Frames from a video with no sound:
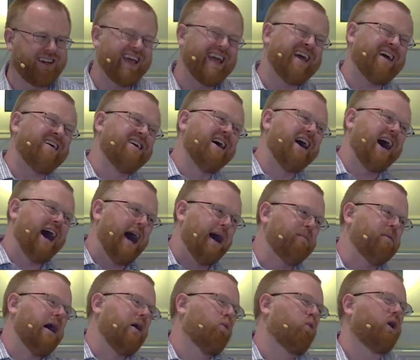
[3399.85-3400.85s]
Eh, I'm
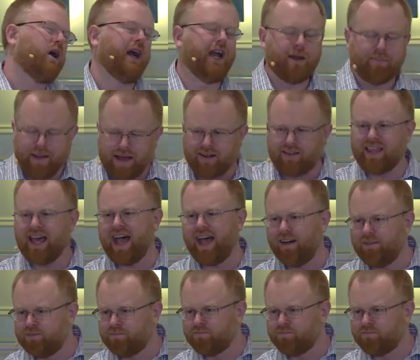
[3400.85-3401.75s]
not worried about that.